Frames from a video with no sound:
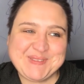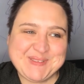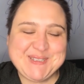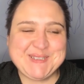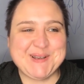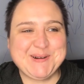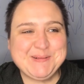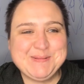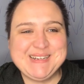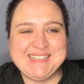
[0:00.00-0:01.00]
so
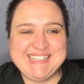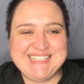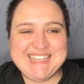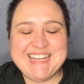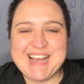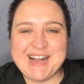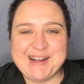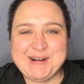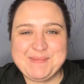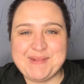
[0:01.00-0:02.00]
we'll see
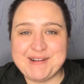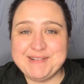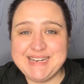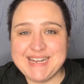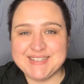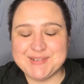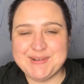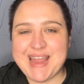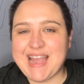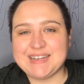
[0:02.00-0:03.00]
how my readers
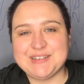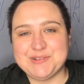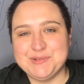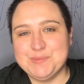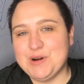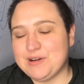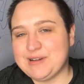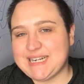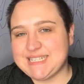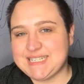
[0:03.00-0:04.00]
react to more
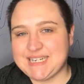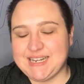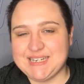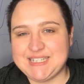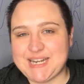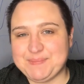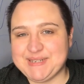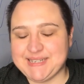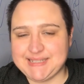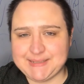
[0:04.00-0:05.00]
rushed
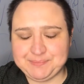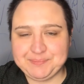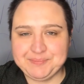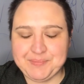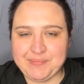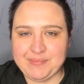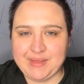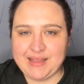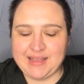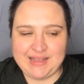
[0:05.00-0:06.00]
chapters.
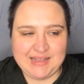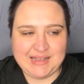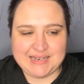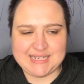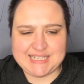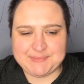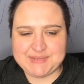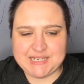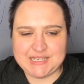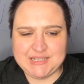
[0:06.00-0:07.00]
The
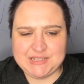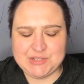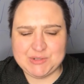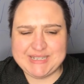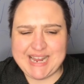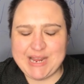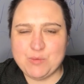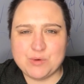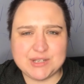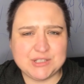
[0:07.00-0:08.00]
chapter today
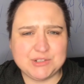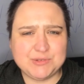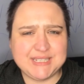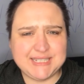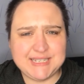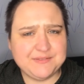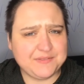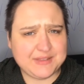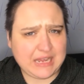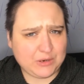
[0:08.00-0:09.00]
wasn't received
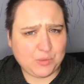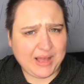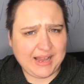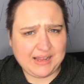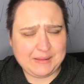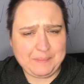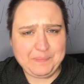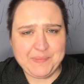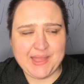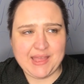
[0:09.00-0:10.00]
that well.
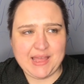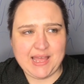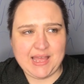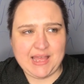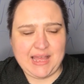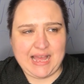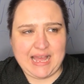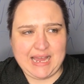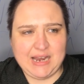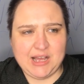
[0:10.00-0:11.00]

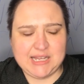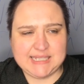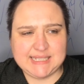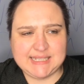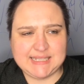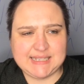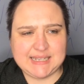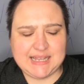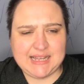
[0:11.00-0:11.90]
I lost